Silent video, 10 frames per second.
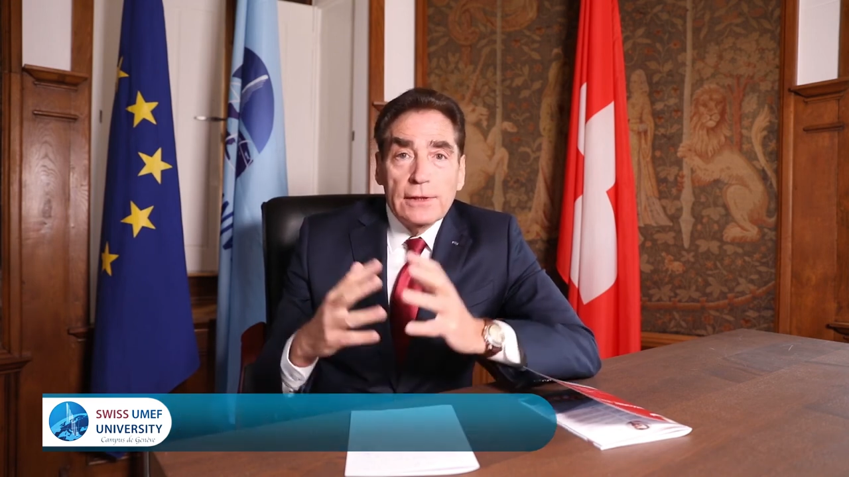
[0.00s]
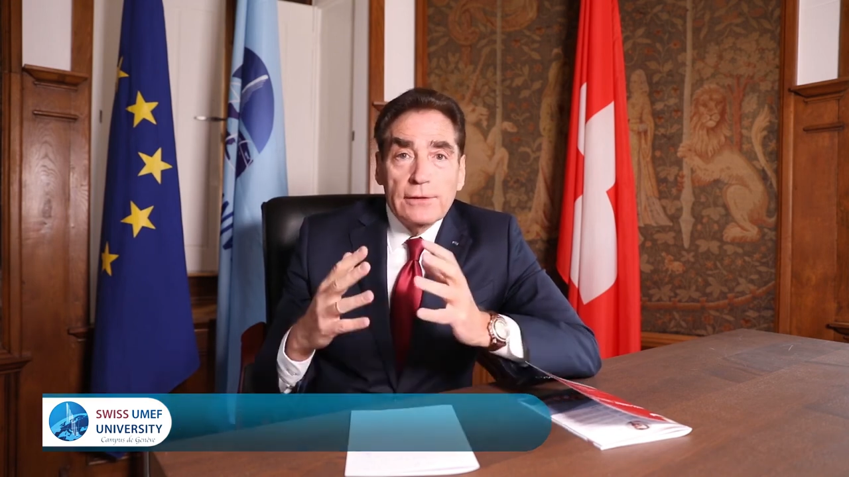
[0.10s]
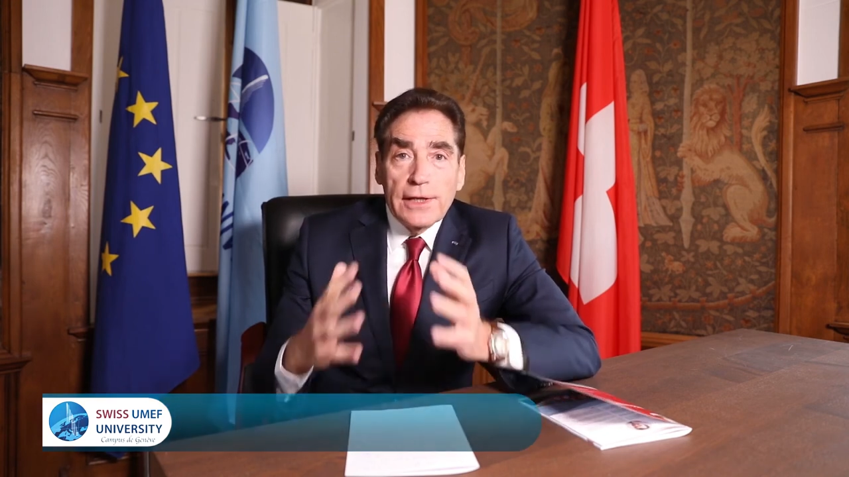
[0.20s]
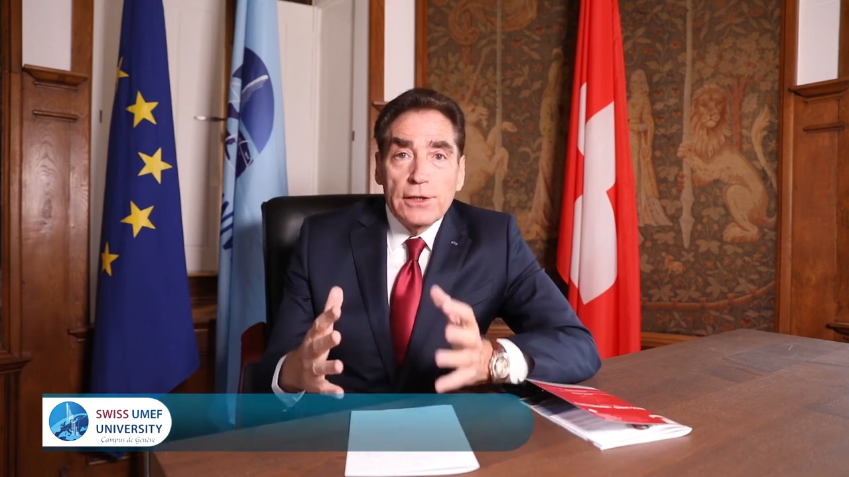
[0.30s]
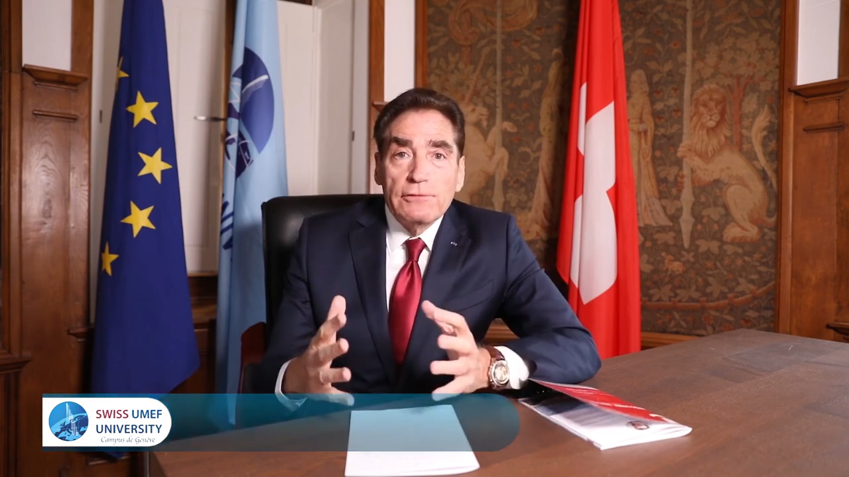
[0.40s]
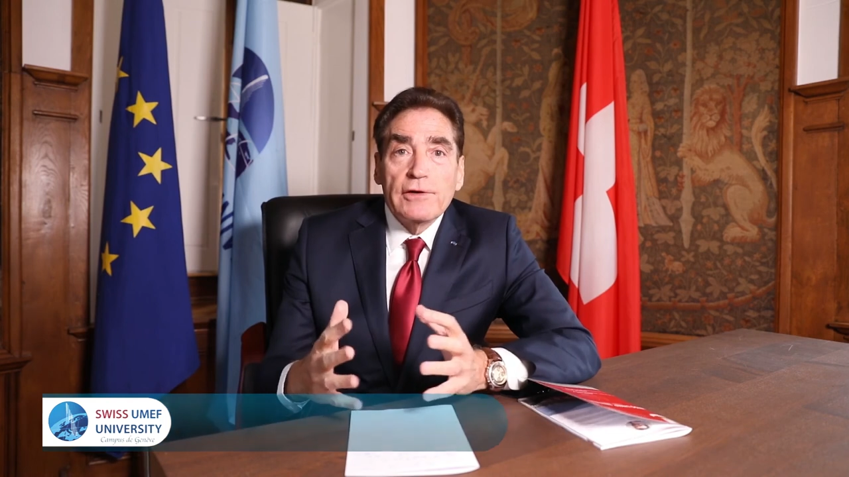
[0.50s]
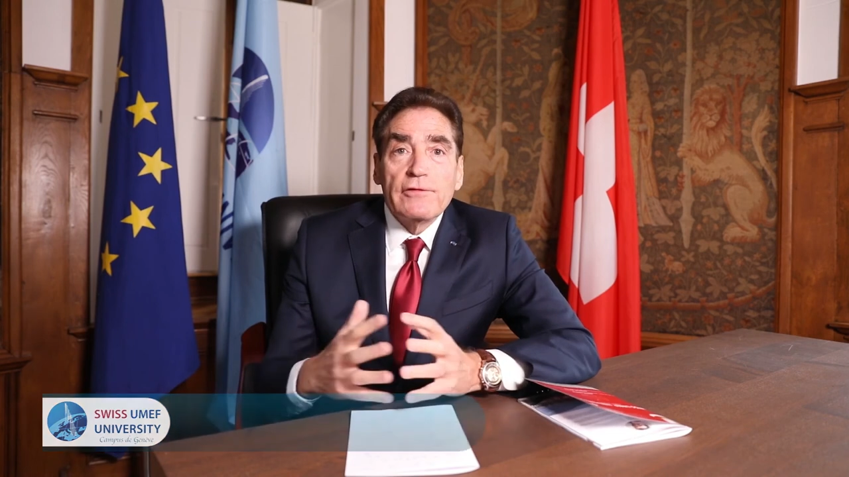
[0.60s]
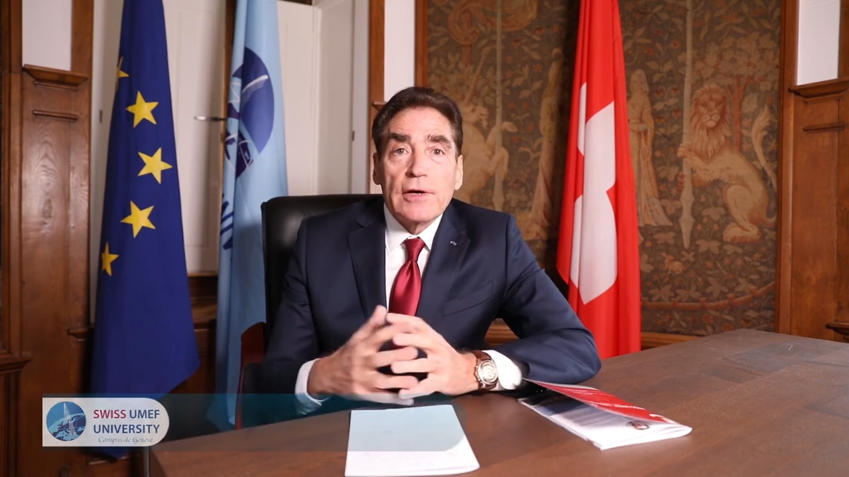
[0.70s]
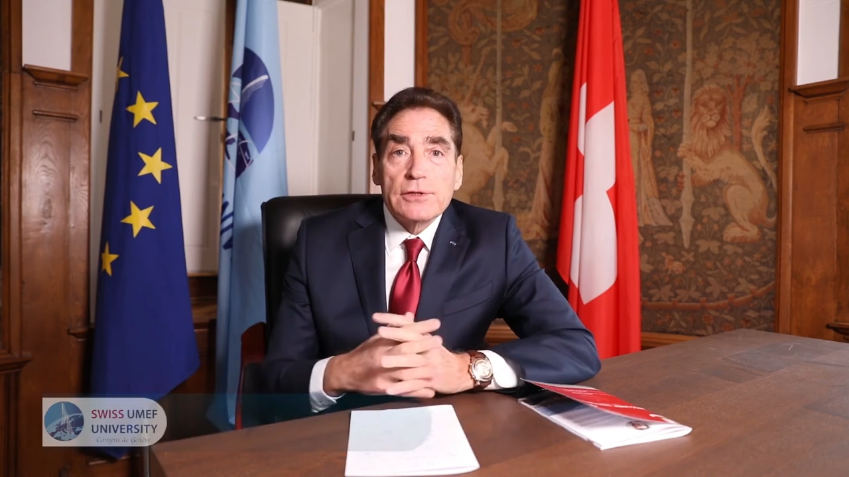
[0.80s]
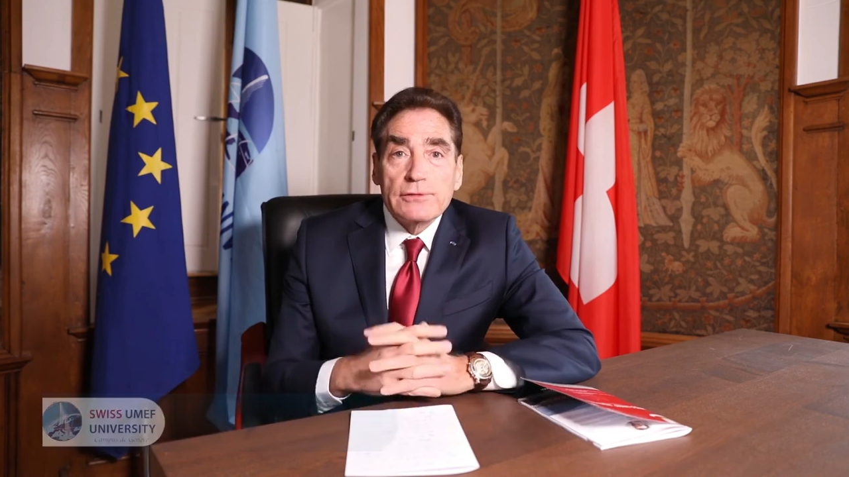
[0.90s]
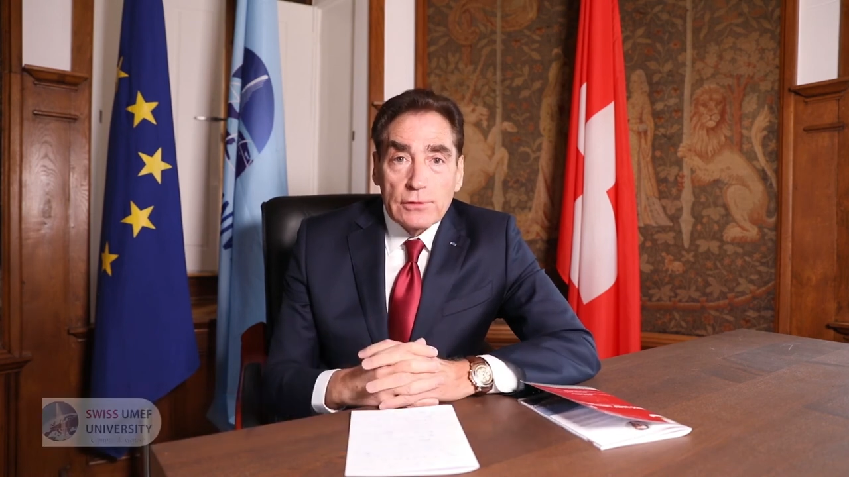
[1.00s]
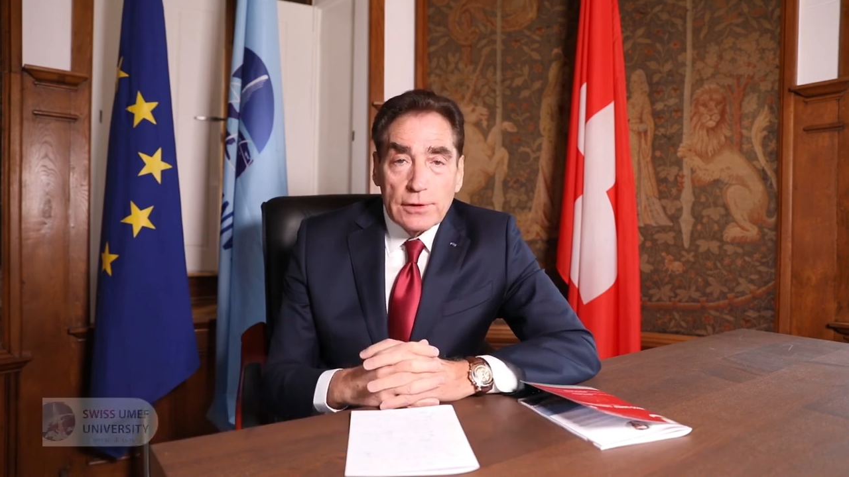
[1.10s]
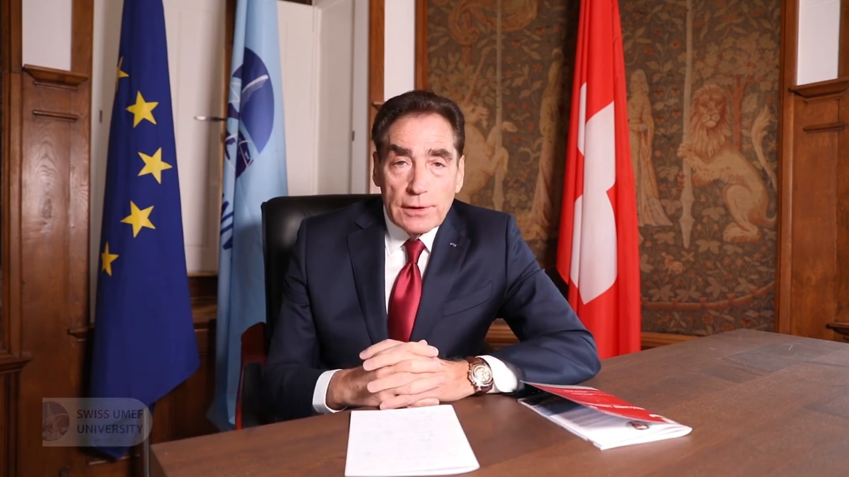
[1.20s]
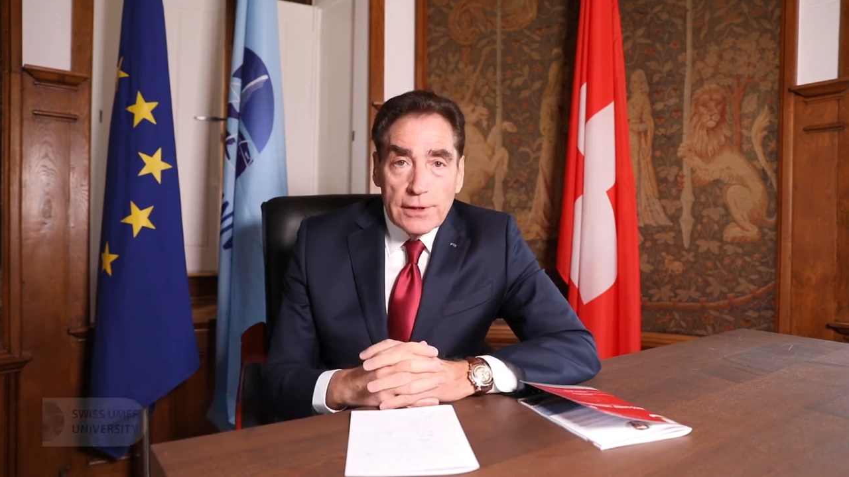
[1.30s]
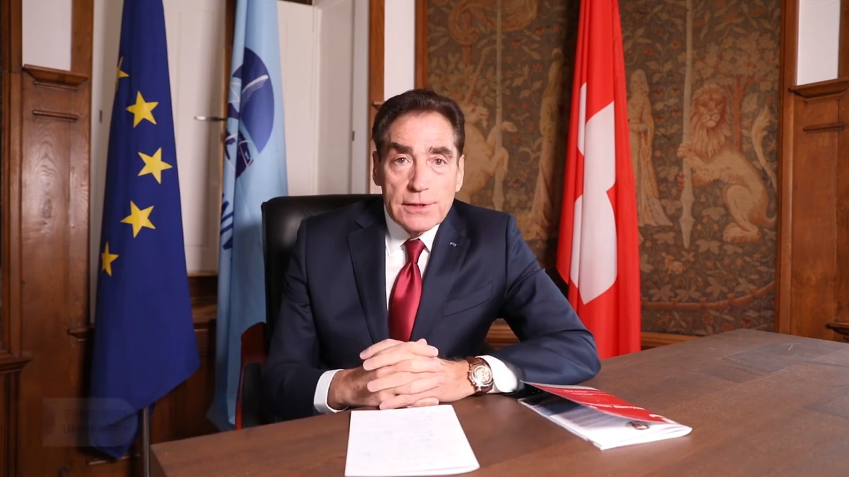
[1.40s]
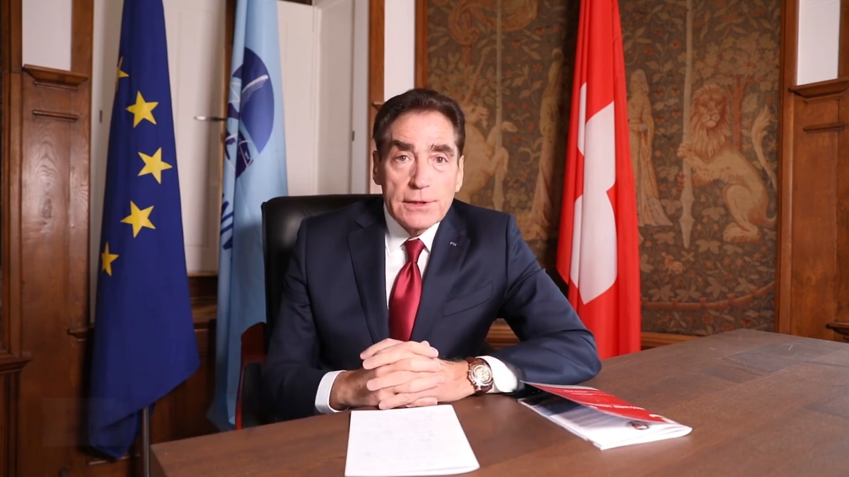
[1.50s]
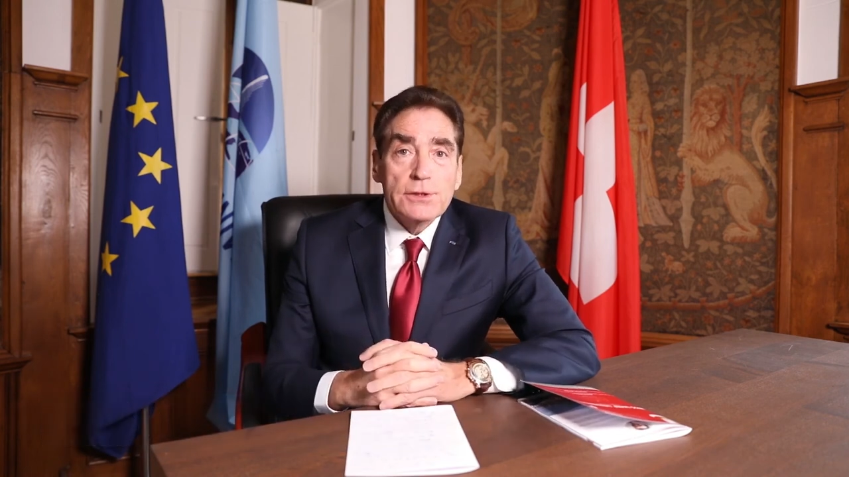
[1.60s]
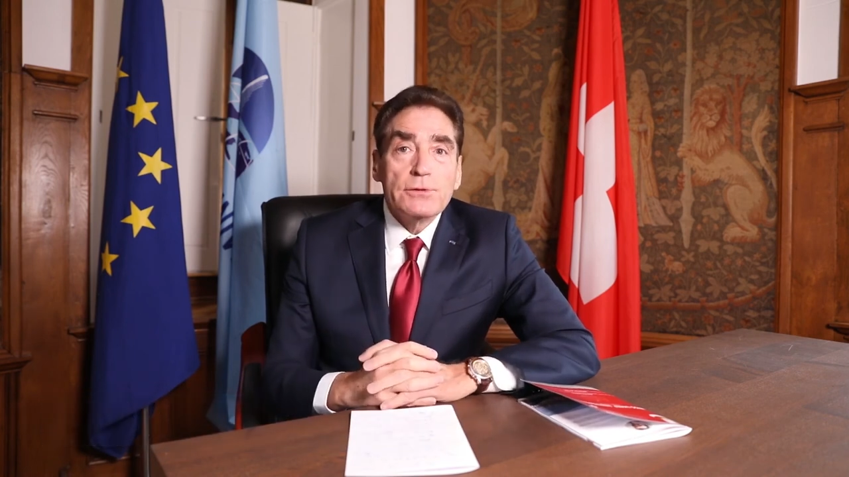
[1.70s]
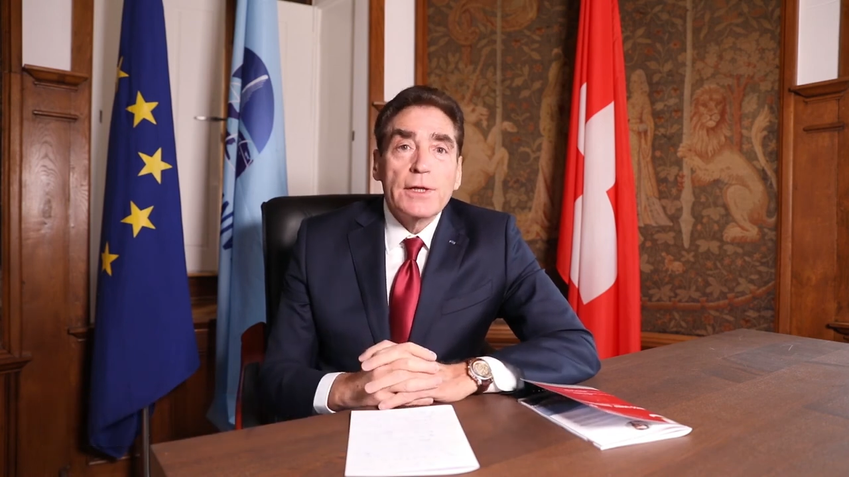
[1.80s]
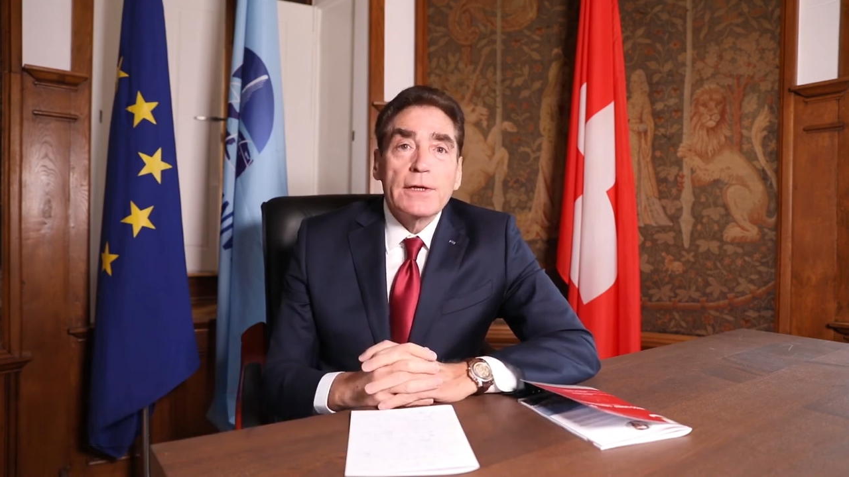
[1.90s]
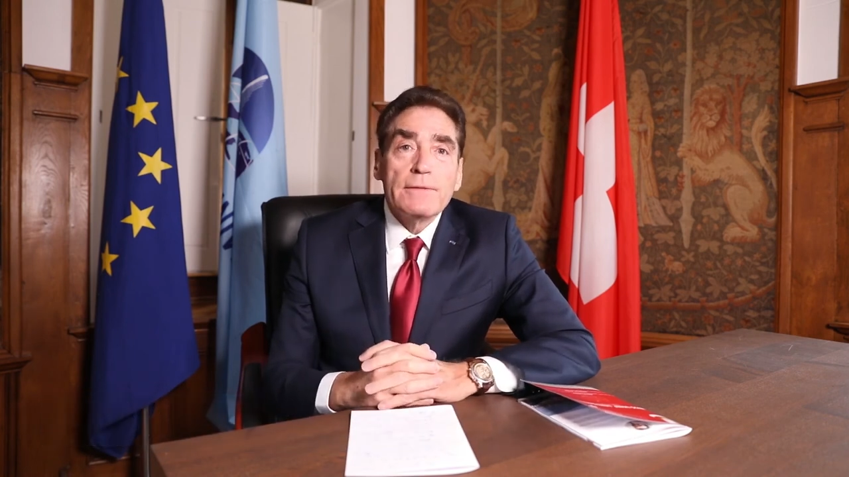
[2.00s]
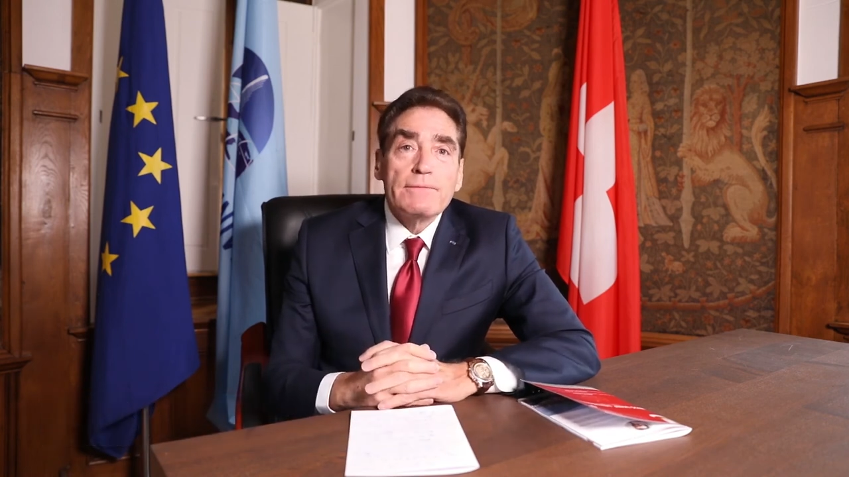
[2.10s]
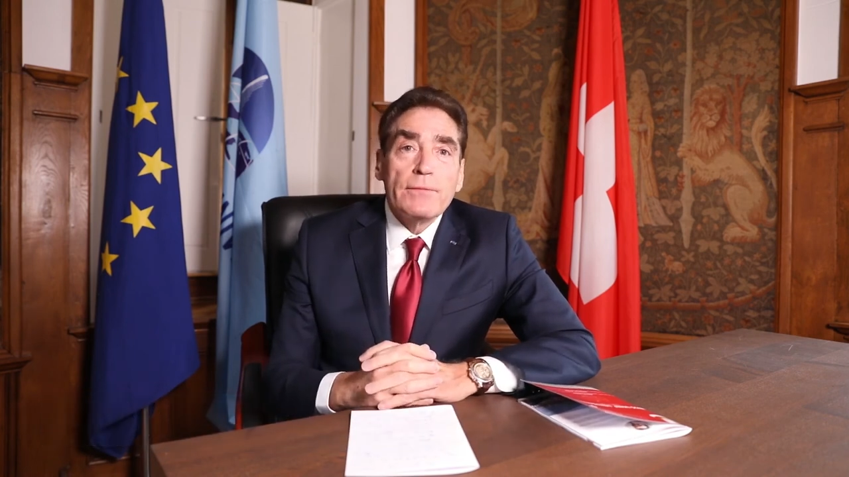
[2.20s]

thank you very much for listening to me